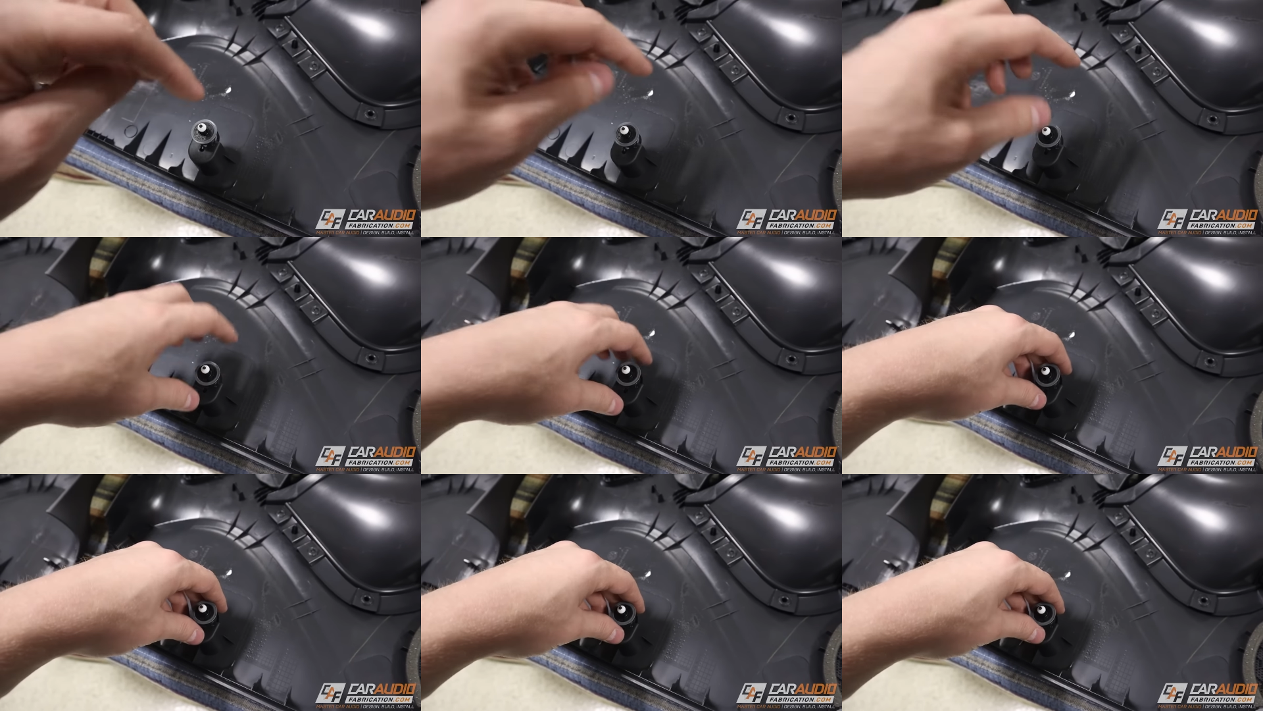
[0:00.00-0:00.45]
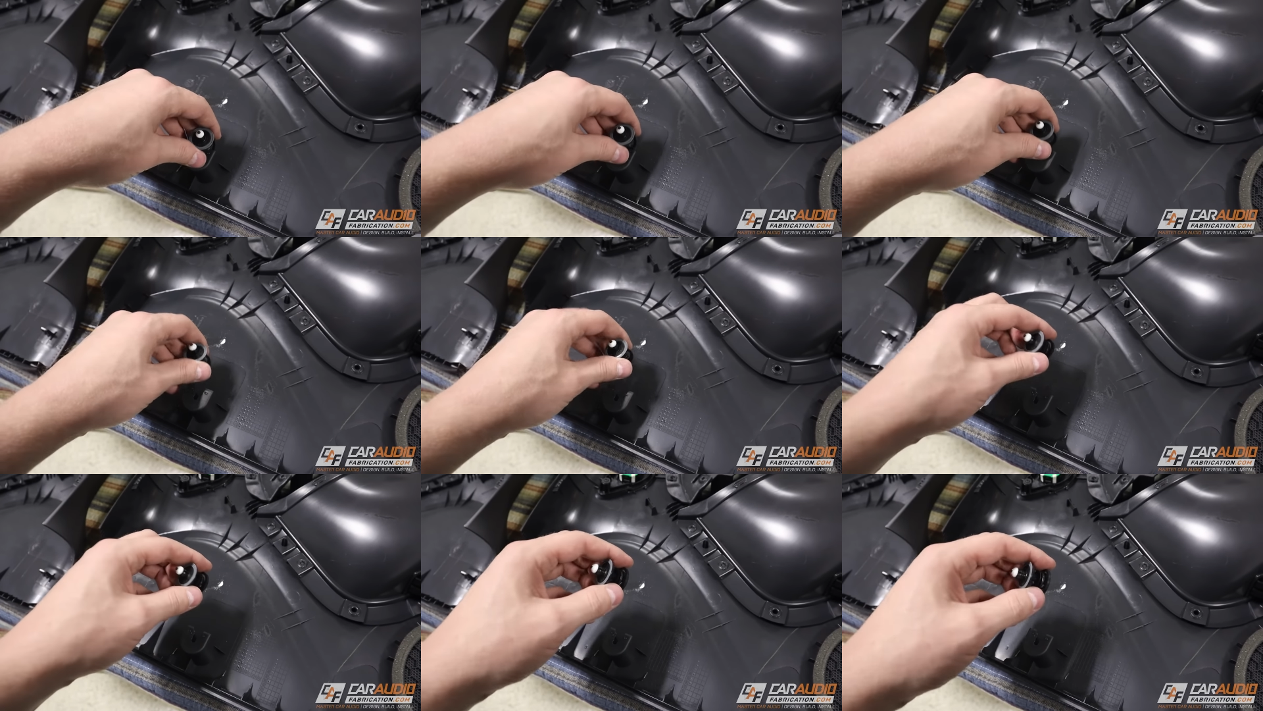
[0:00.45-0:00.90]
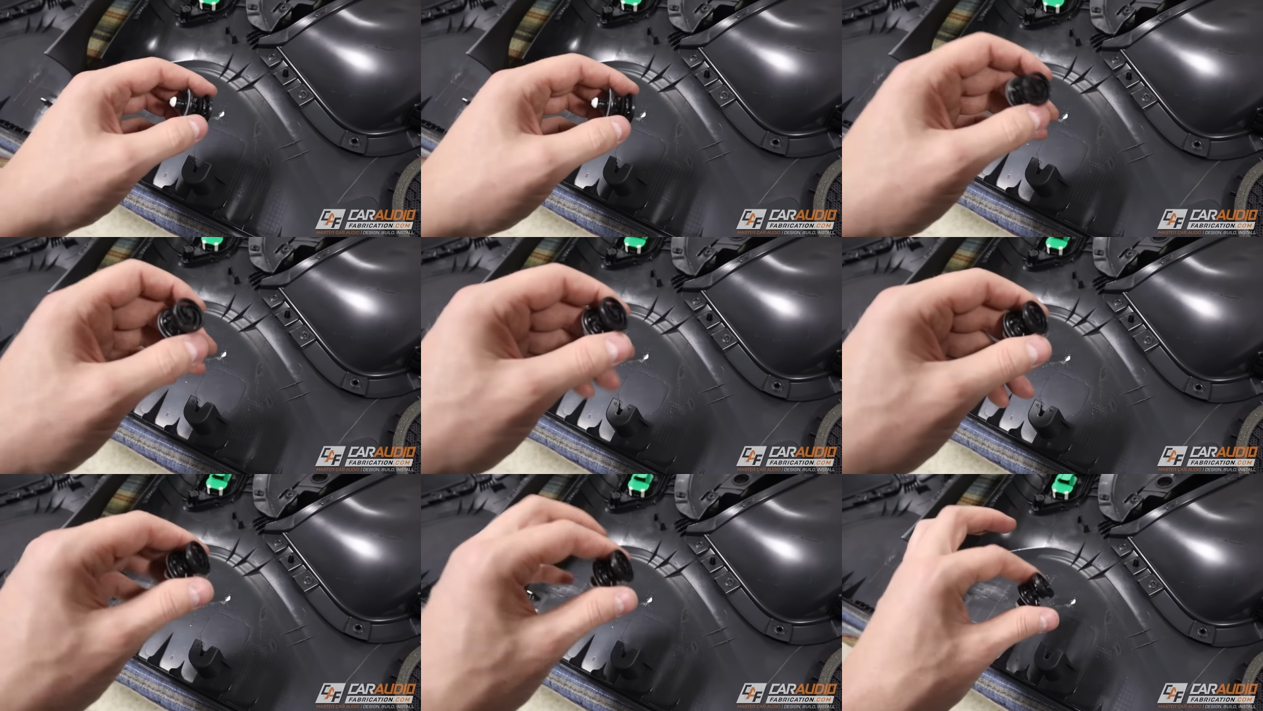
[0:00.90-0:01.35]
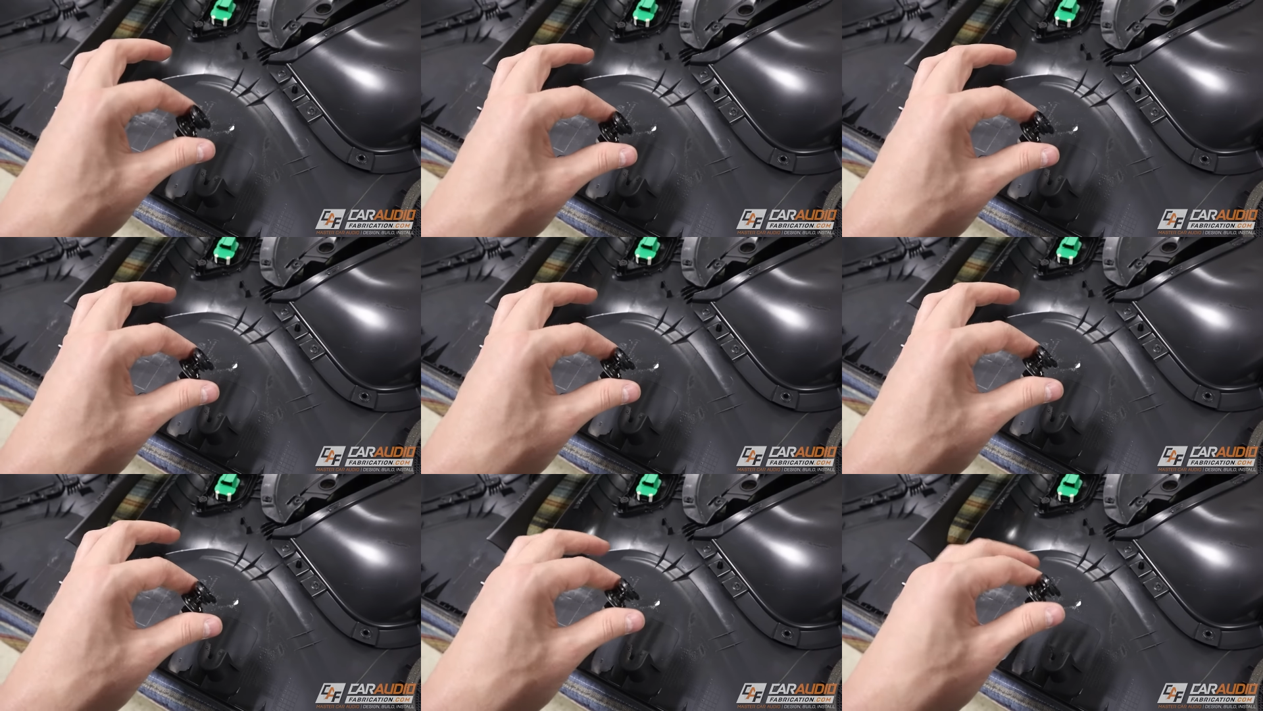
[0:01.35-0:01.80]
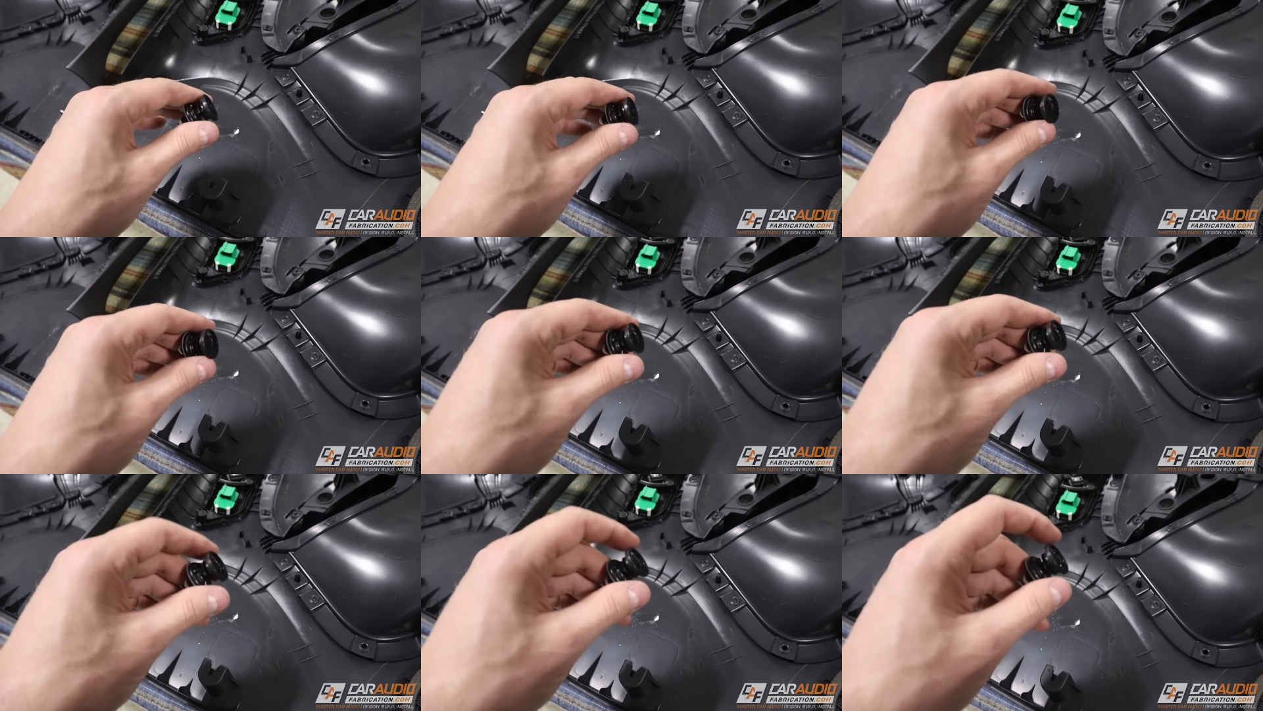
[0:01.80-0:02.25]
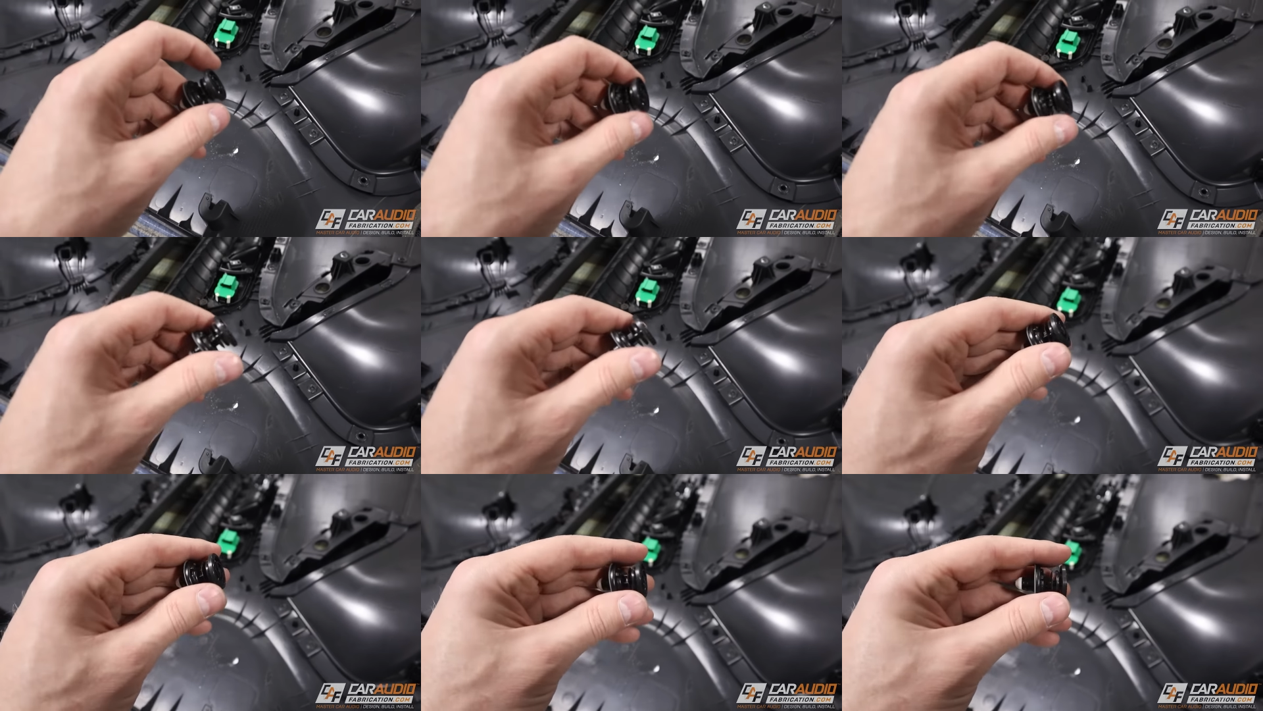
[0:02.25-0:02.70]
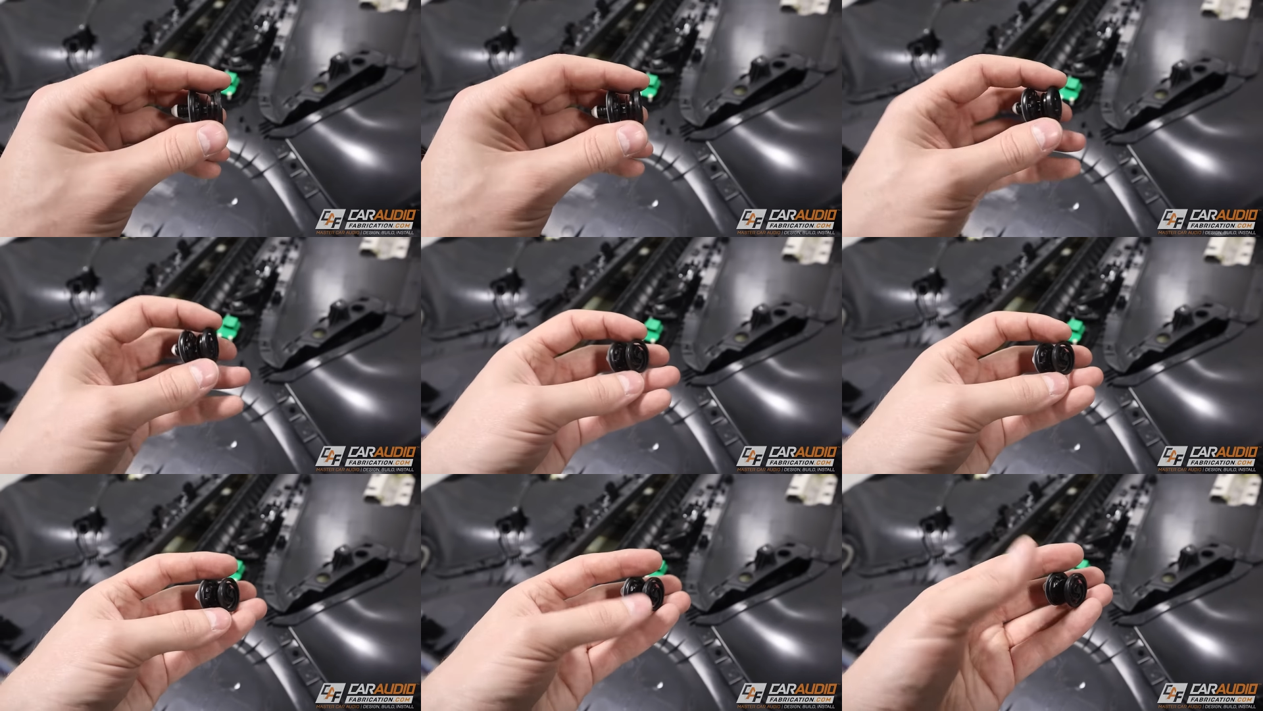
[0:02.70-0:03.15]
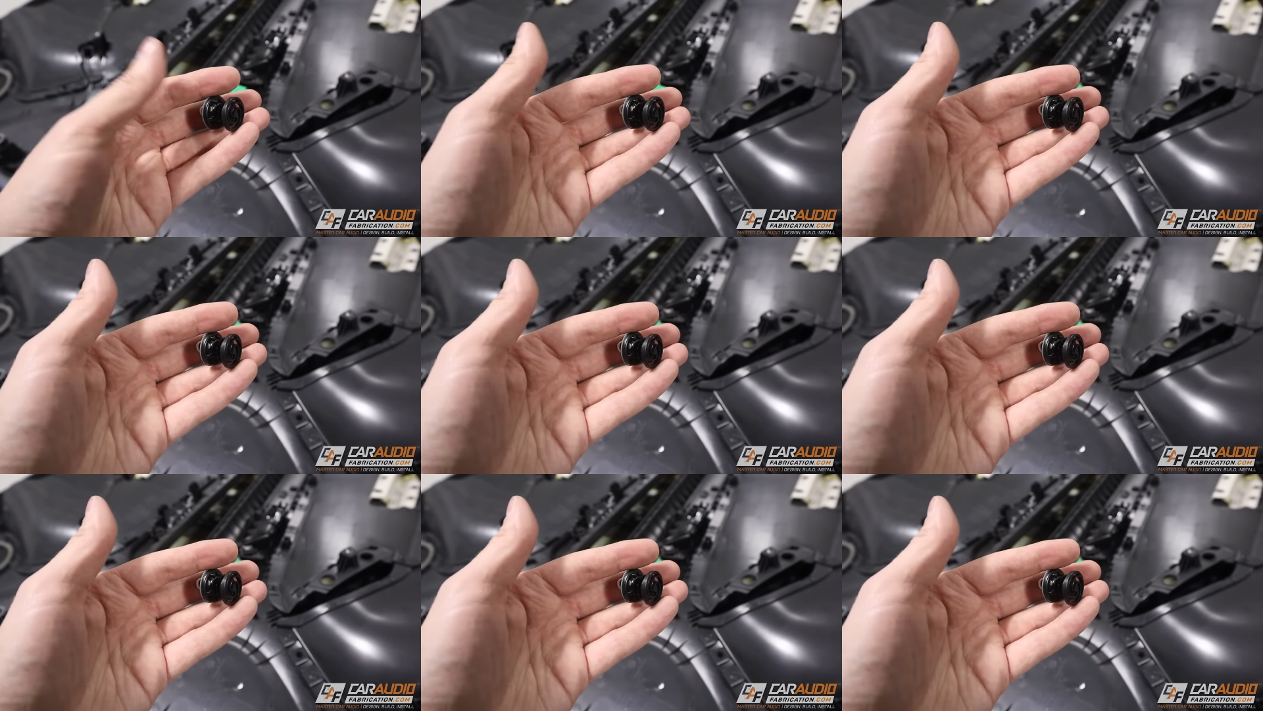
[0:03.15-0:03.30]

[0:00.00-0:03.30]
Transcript: No face is visible, so there are no lips to read.